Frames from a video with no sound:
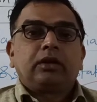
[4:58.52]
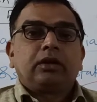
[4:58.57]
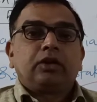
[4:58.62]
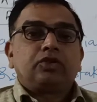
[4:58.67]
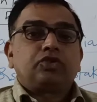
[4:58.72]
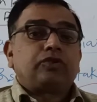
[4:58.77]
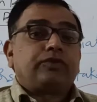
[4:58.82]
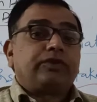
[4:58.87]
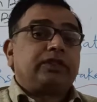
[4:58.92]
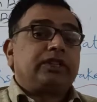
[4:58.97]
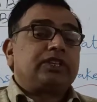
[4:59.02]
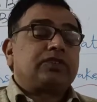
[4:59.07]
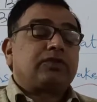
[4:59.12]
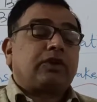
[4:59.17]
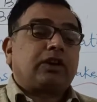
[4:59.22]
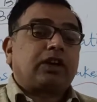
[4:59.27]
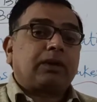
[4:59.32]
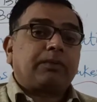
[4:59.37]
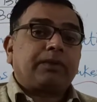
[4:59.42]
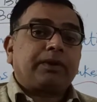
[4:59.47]
So with this
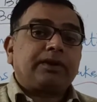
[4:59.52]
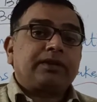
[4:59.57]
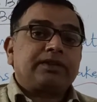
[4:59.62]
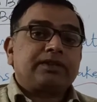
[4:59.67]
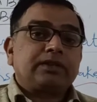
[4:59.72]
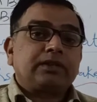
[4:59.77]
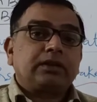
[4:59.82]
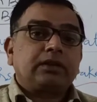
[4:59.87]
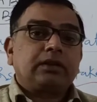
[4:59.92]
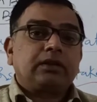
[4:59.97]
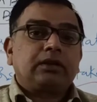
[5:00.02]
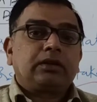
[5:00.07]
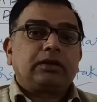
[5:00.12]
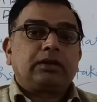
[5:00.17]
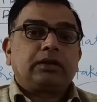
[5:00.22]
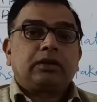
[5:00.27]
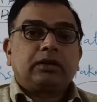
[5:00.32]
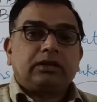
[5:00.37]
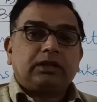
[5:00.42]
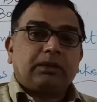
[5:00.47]
what happens?
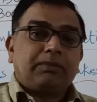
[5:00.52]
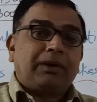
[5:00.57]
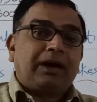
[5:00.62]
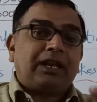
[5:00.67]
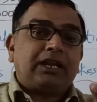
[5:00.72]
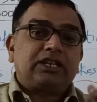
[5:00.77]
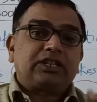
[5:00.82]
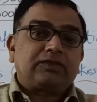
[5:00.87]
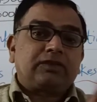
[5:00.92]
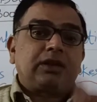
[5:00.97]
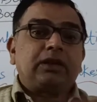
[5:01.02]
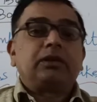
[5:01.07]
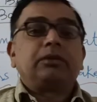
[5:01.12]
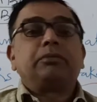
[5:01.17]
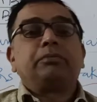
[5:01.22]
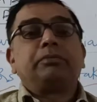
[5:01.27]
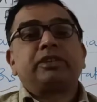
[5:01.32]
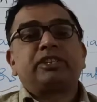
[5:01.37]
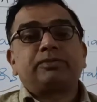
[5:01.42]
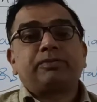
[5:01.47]
the balance will
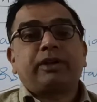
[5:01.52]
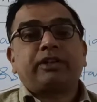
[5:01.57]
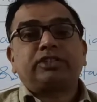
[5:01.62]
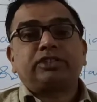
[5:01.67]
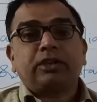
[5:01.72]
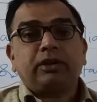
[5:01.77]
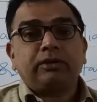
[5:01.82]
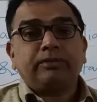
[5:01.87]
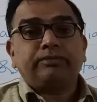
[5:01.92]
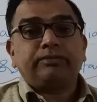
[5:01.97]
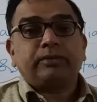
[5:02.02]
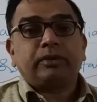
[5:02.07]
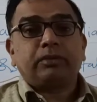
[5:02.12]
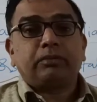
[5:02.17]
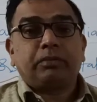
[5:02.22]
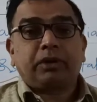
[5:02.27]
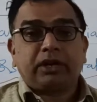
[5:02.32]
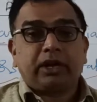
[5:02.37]
mismatch by